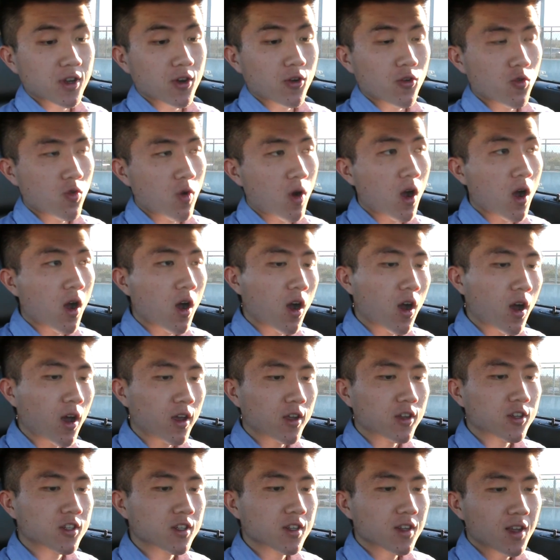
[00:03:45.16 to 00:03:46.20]

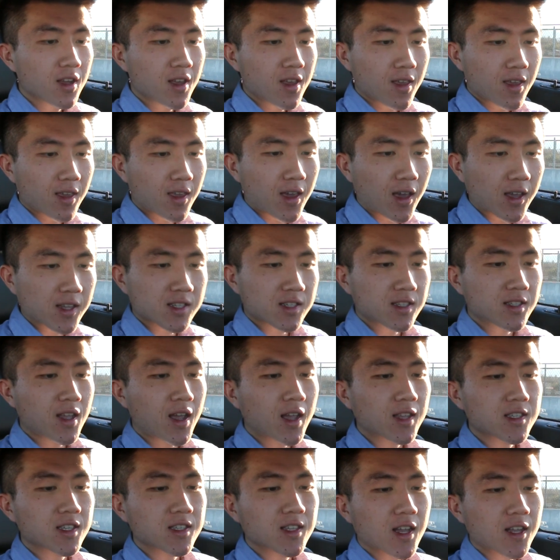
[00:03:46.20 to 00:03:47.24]
Garage guessed
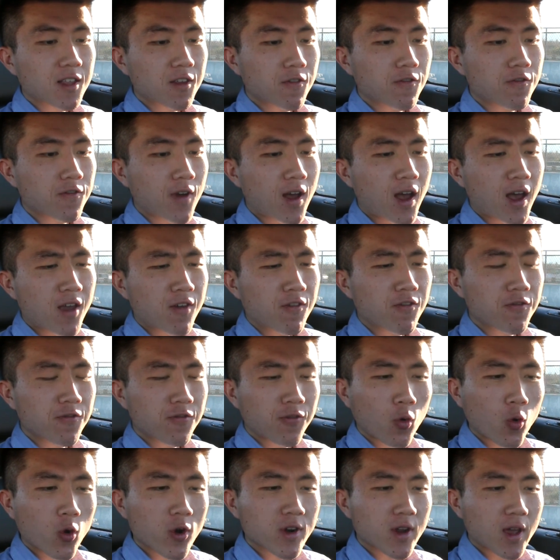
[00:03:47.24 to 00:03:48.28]
1995
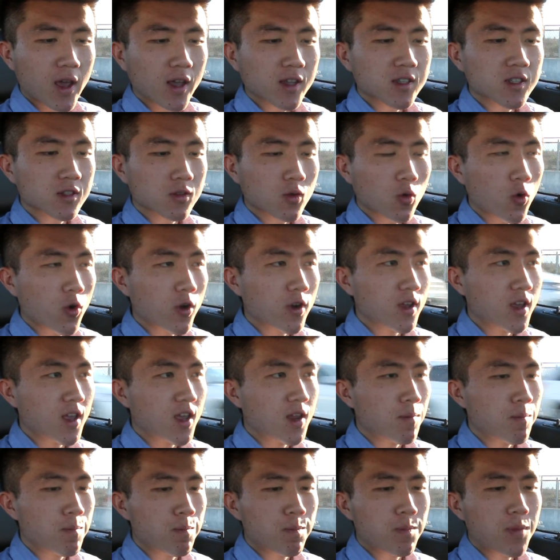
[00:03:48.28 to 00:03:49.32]
Ford Escort
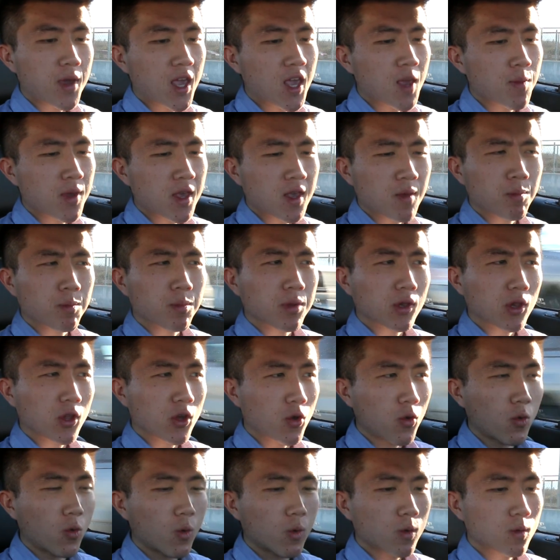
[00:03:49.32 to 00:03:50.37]
in baby
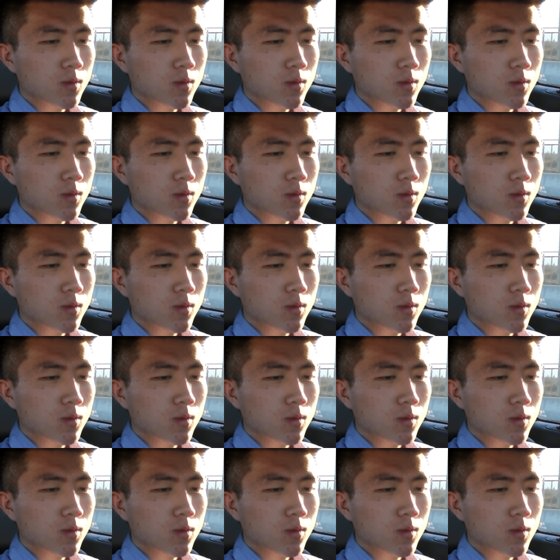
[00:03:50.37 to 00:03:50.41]
blue.